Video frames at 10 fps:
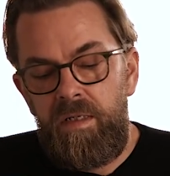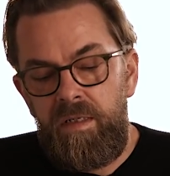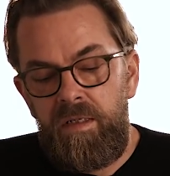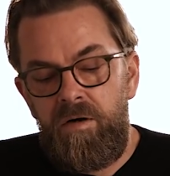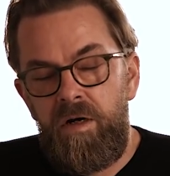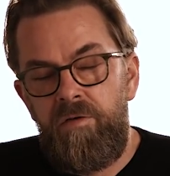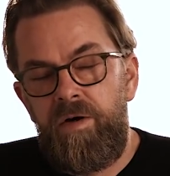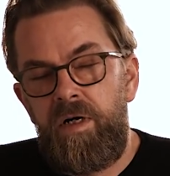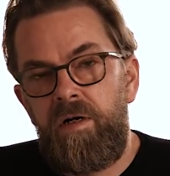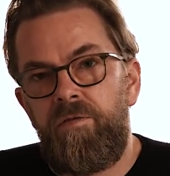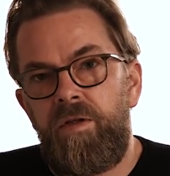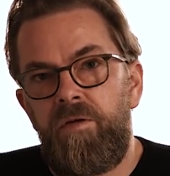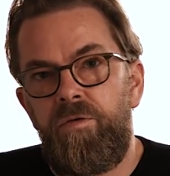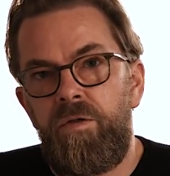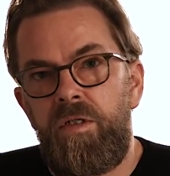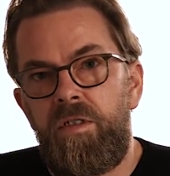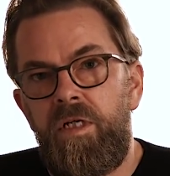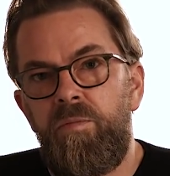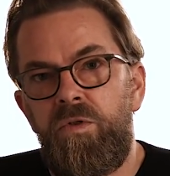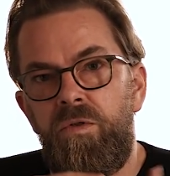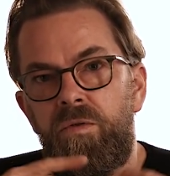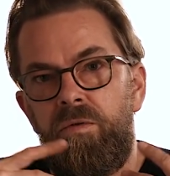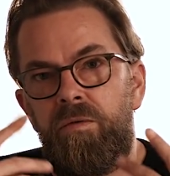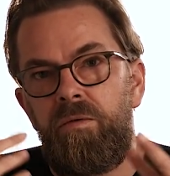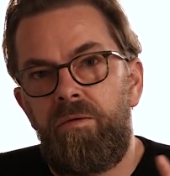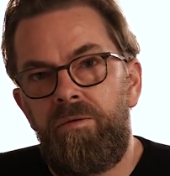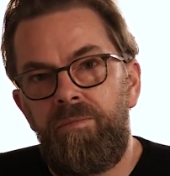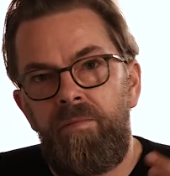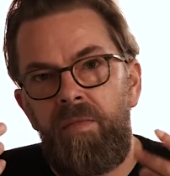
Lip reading: the color file of the Fuji seems to